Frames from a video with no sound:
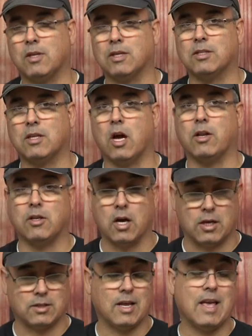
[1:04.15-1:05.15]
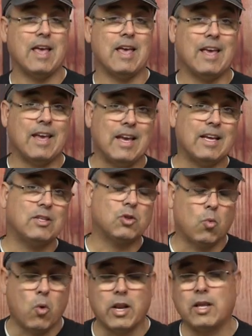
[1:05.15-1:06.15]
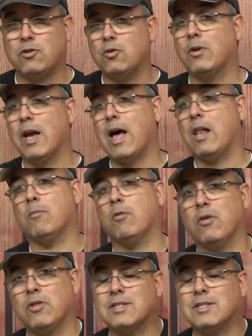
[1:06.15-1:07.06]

what this gun does. In 22 caliber,